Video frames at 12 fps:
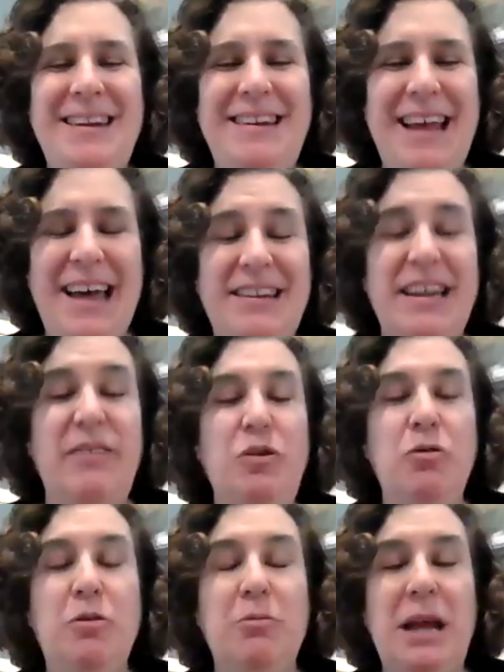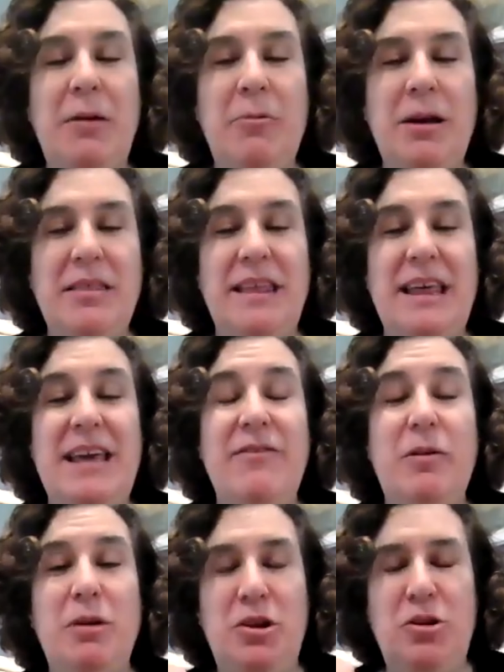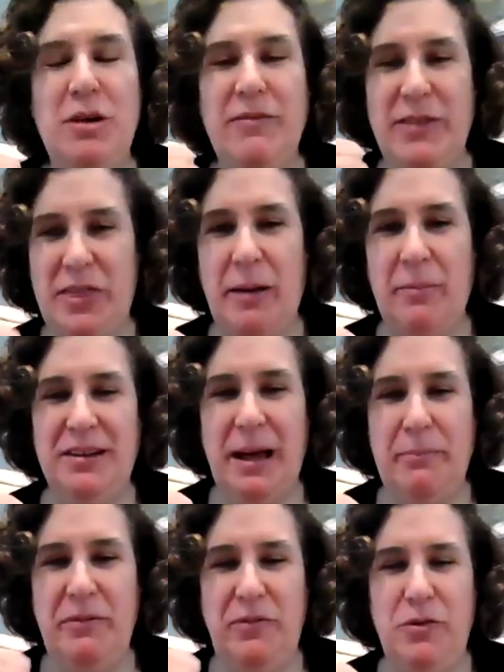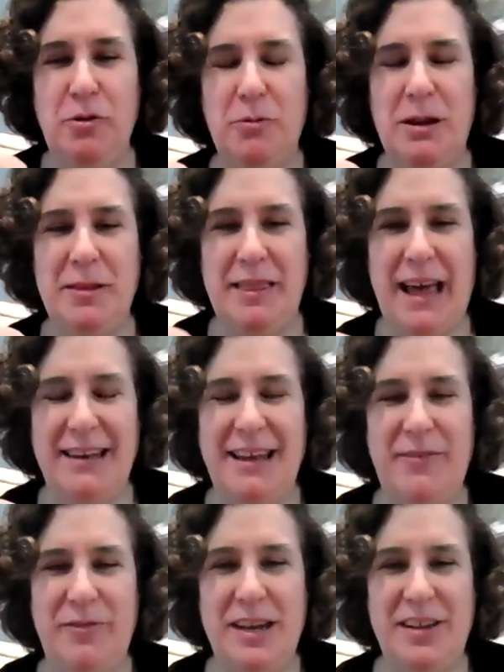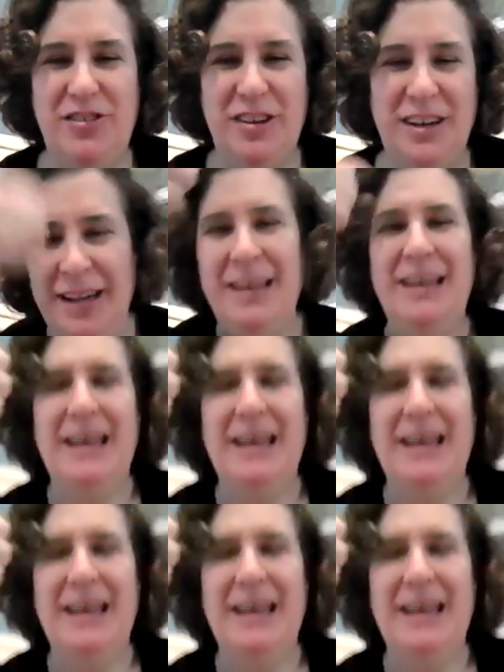Fantastic. If you agree with Eva, would you give a thumbs up if you agree with that definition?